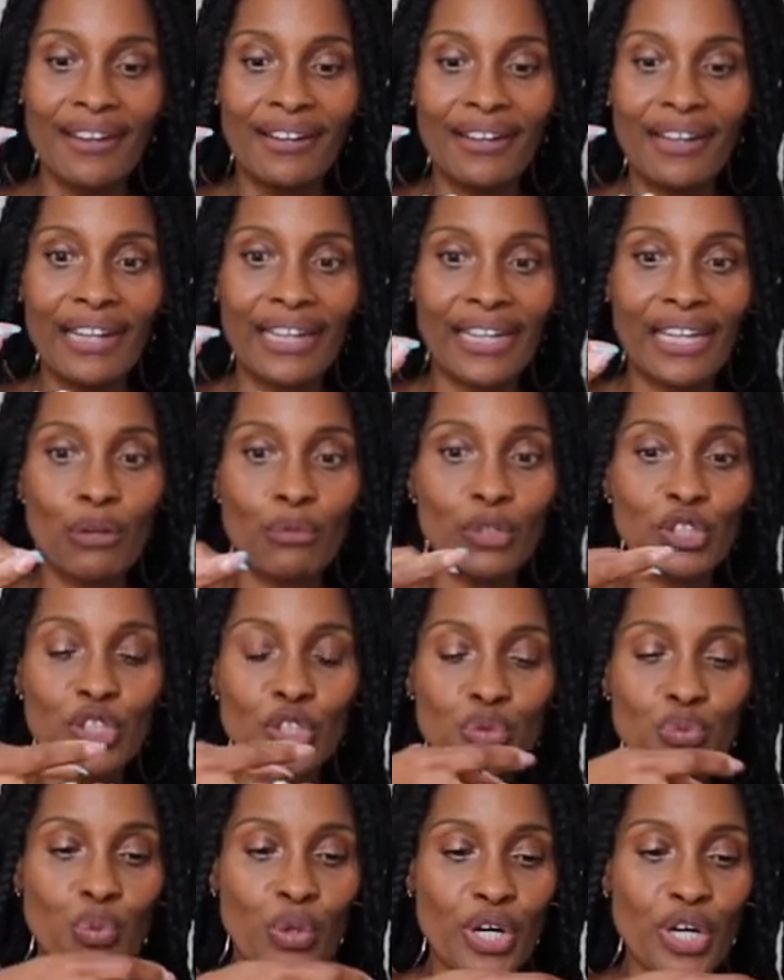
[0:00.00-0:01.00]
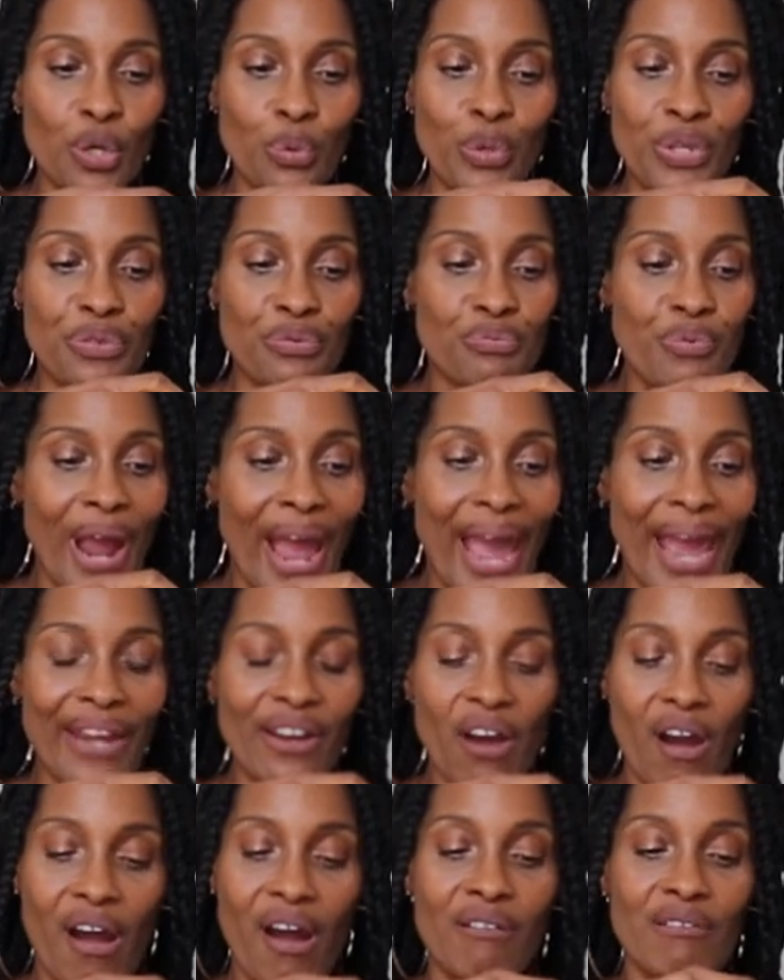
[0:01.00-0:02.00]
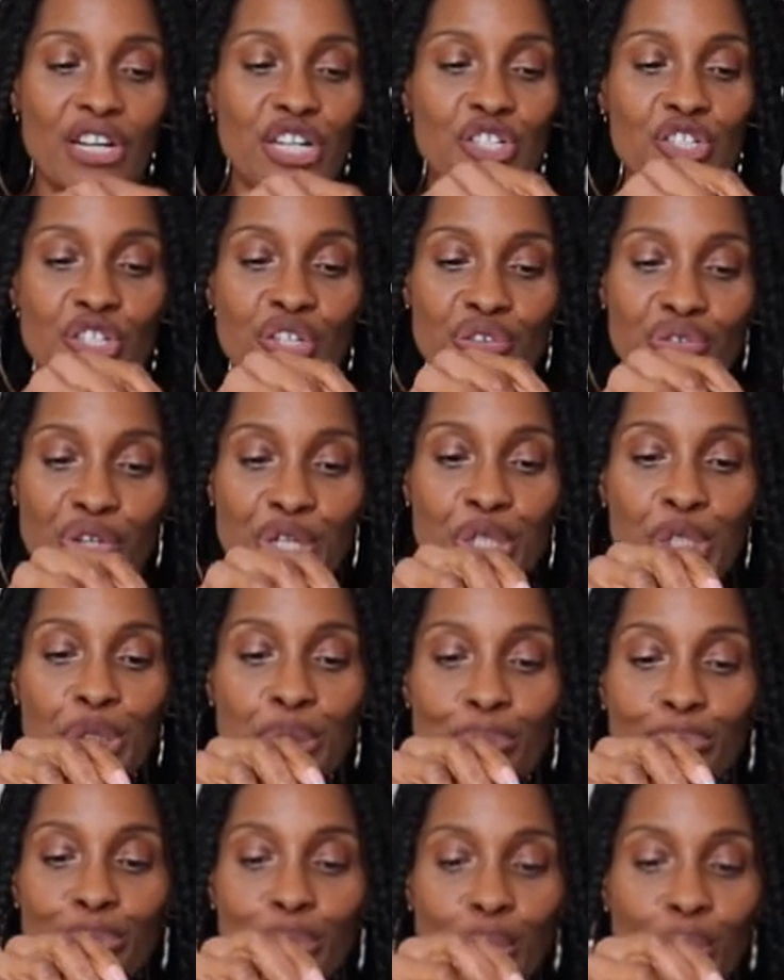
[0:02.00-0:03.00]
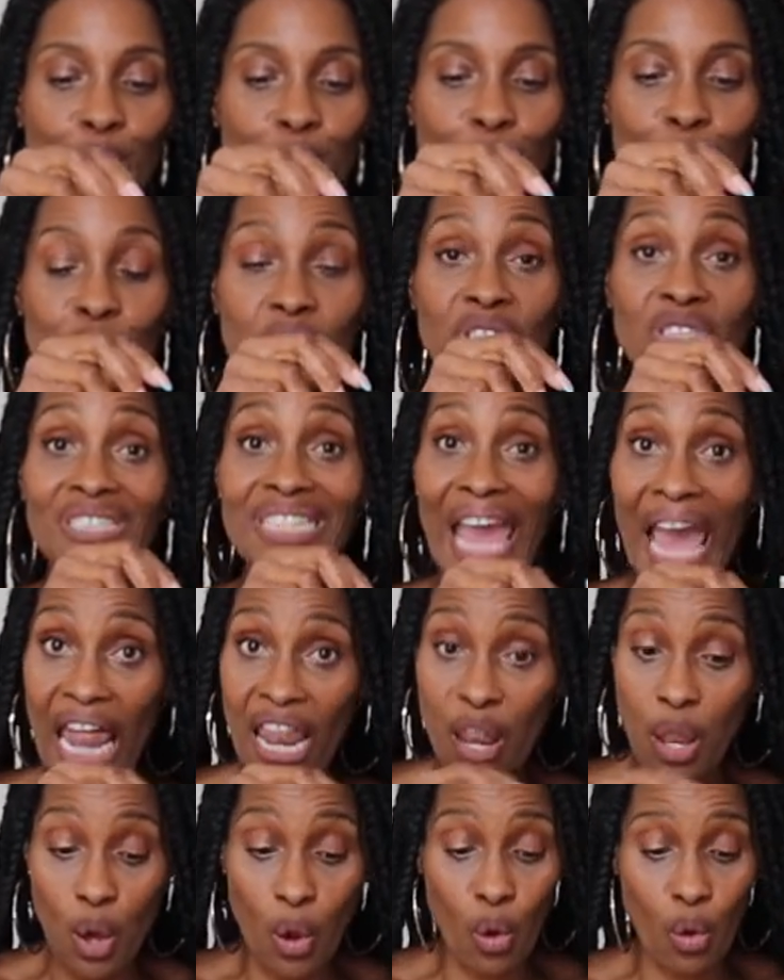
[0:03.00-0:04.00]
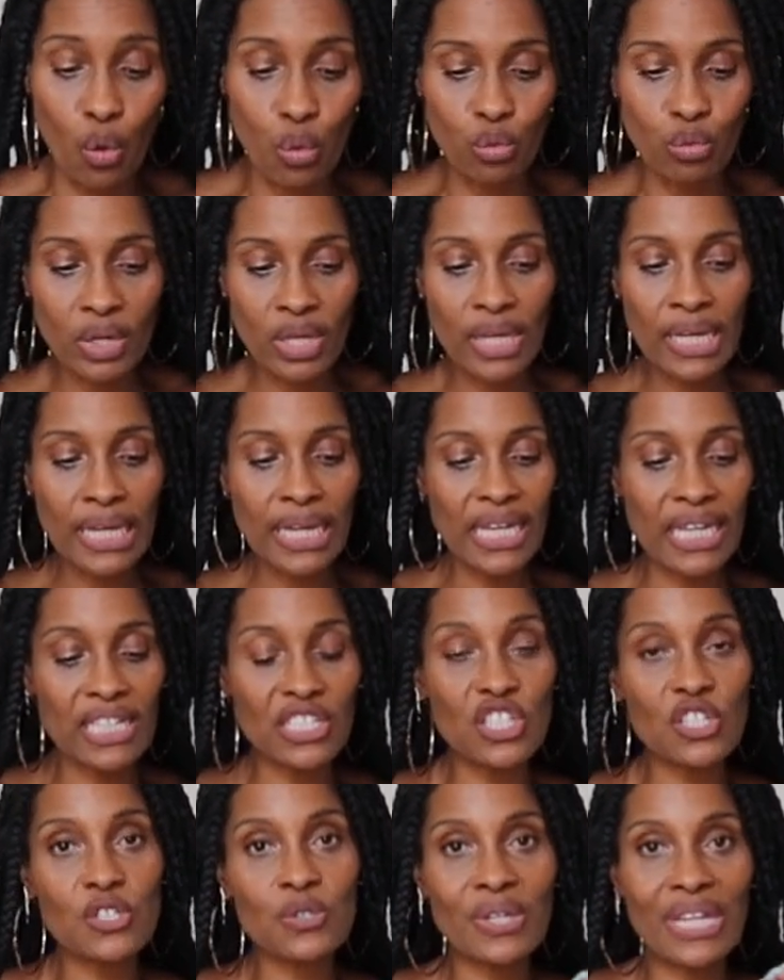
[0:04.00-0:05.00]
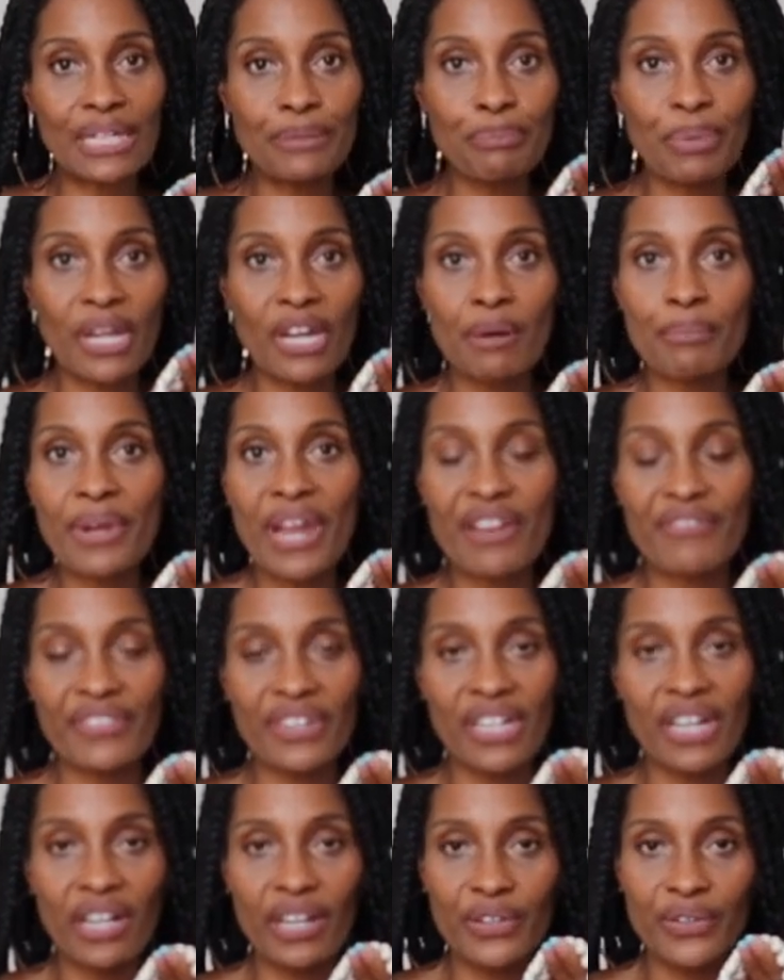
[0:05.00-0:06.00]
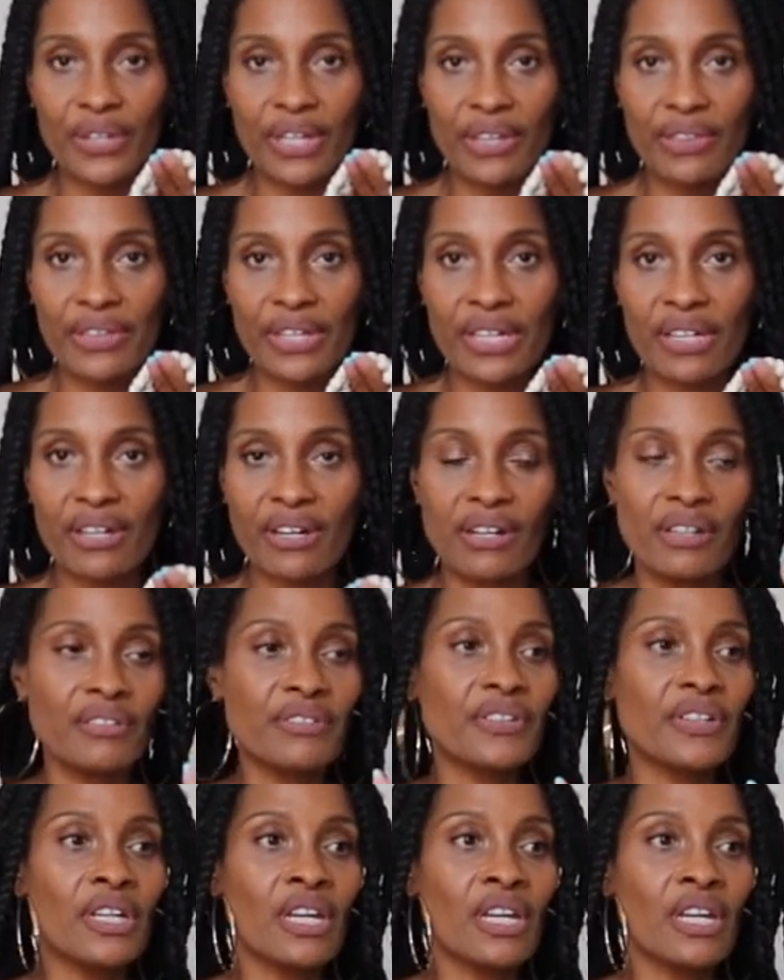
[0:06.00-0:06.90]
like it will work with red orange green blue yellow it just can pick up every color you can think of